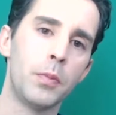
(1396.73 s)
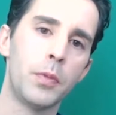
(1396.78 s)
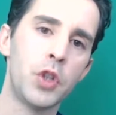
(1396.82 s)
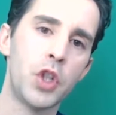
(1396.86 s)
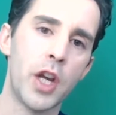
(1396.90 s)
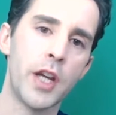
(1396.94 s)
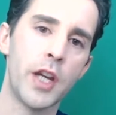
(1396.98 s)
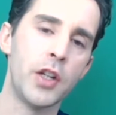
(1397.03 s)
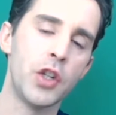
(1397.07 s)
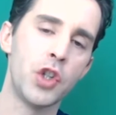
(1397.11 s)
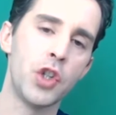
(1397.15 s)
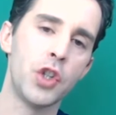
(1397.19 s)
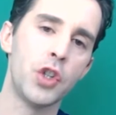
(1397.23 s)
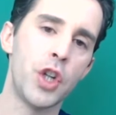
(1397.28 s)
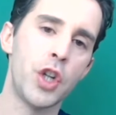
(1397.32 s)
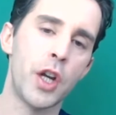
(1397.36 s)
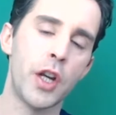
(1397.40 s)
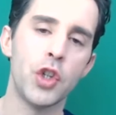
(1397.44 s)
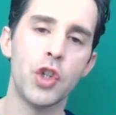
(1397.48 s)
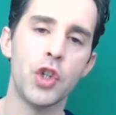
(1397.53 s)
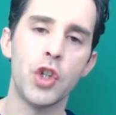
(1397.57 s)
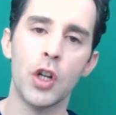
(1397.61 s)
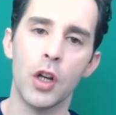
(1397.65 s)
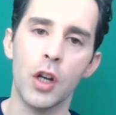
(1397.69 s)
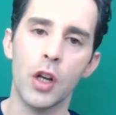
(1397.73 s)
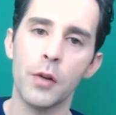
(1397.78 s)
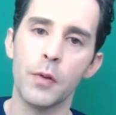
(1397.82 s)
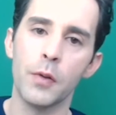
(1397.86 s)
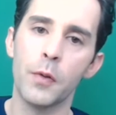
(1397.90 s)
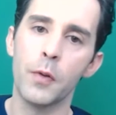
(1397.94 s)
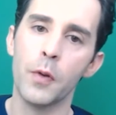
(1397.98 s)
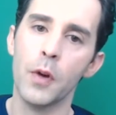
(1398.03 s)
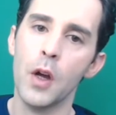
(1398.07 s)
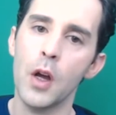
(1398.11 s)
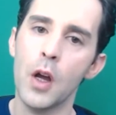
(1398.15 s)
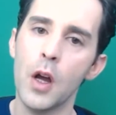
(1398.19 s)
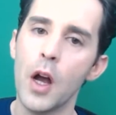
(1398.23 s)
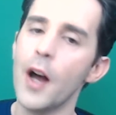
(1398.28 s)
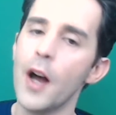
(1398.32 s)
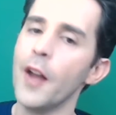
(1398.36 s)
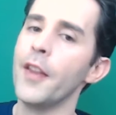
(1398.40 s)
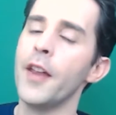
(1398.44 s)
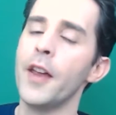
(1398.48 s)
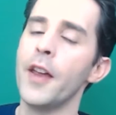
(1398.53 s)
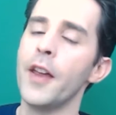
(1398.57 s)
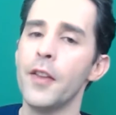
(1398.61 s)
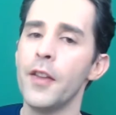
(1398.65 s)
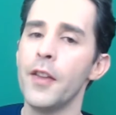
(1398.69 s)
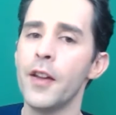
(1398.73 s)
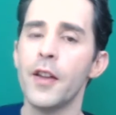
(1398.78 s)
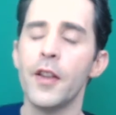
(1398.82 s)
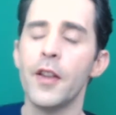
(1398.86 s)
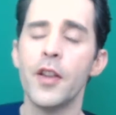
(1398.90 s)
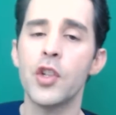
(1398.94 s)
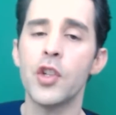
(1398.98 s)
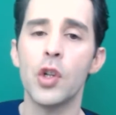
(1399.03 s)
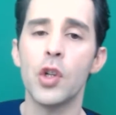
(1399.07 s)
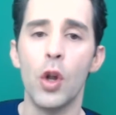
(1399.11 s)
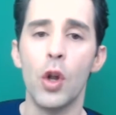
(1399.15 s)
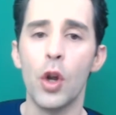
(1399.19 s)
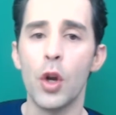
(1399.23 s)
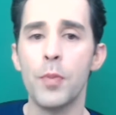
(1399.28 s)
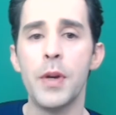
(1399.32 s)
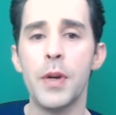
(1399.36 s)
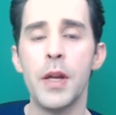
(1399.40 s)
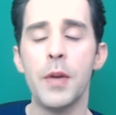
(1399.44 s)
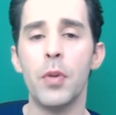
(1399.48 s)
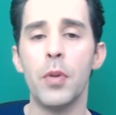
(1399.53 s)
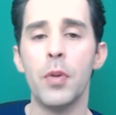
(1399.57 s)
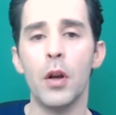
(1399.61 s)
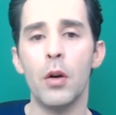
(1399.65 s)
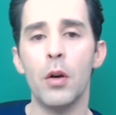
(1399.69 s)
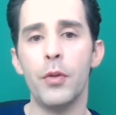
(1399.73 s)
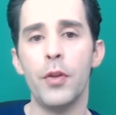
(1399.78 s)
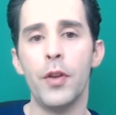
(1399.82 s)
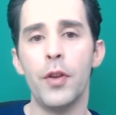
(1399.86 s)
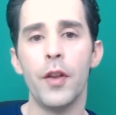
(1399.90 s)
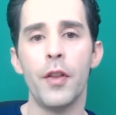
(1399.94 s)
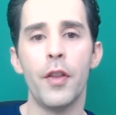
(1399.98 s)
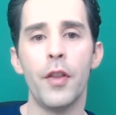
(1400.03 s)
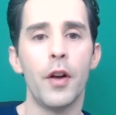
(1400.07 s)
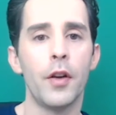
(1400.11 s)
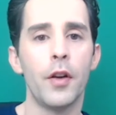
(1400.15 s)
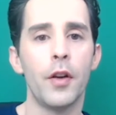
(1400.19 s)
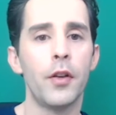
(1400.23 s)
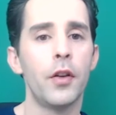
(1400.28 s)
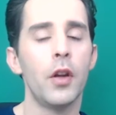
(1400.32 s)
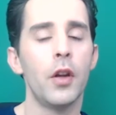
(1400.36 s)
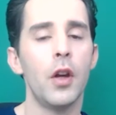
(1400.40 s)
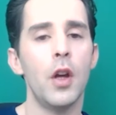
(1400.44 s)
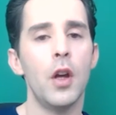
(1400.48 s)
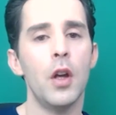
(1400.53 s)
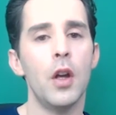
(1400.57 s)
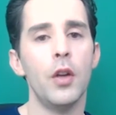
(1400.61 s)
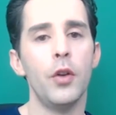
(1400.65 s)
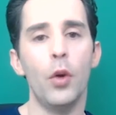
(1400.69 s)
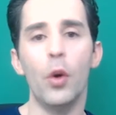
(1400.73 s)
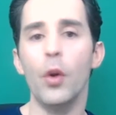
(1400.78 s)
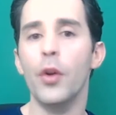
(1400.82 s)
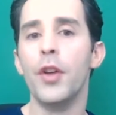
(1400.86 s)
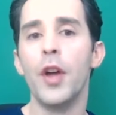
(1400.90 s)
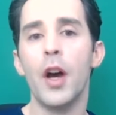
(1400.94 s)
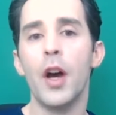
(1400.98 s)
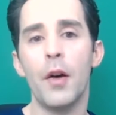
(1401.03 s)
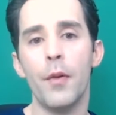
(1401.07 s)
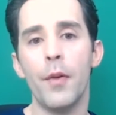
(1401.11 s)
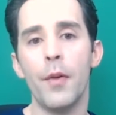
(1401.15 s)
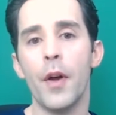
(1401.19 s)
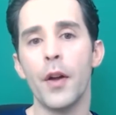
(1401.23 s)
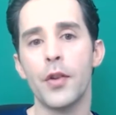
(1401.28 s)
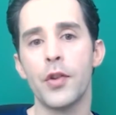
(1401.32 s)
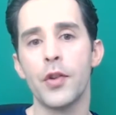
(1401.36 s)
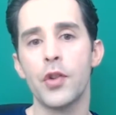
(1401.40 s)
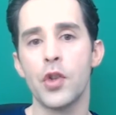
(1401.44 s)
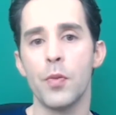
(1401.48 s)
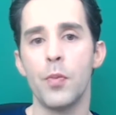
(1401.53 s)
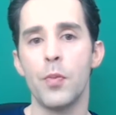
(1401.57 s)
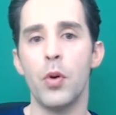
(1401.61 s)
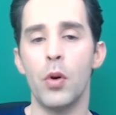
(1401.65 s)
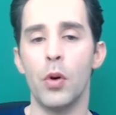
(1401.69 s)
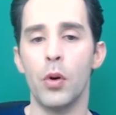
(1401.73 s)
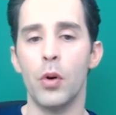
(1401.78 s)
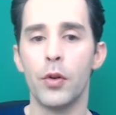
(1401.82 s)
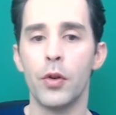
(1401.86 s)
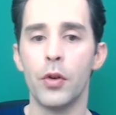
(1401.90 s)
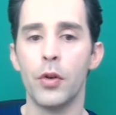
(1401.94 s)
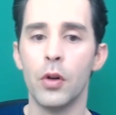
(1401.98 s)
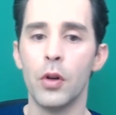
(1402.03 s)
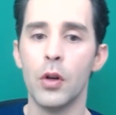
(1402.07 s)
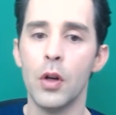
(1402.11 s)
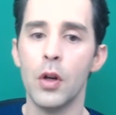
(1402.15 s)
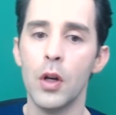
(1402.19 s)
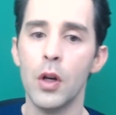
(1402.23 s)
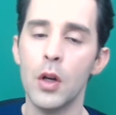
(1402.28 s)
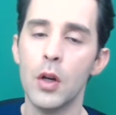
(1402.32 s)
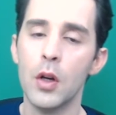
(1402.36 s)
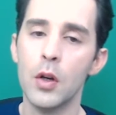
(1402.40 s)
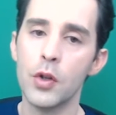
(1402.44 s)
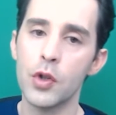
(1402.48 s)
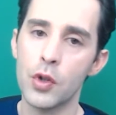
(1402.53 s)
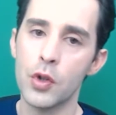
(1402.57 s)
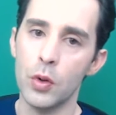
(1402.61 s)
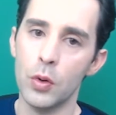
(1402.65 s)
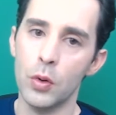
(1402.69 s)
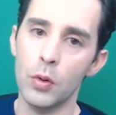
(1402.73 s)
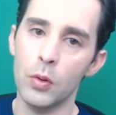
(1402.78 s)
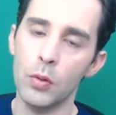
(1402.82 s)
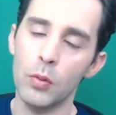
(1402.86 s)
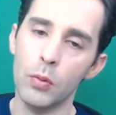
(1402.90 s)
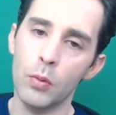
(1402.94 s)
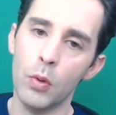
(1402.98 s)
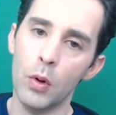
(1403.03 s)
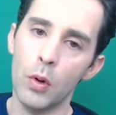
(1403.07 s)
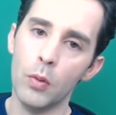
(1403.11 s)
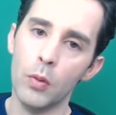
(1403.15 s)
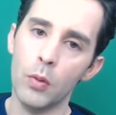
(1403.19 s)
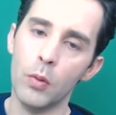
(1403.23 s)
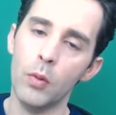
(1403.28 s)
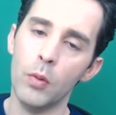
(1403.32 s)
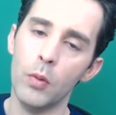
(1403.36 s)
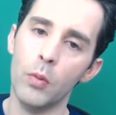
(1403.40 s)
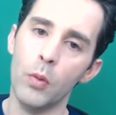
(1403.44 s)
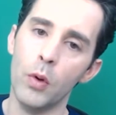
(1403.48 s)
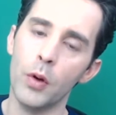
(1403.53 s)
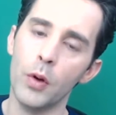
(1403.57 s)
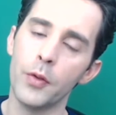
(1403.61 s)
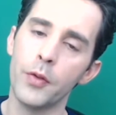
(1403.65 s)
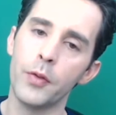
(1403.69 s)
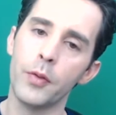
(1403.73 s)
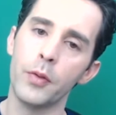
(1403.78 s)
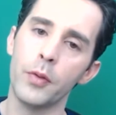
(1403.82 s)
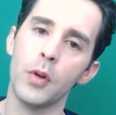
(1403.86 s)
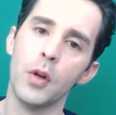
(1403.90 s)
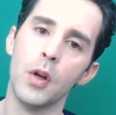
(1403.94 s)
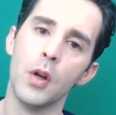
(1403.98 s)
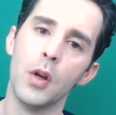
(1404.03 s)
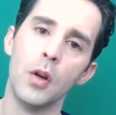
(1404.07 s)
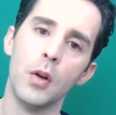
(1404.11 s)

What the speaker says: change your life. And there's a lot of people out there that don't have that support. So what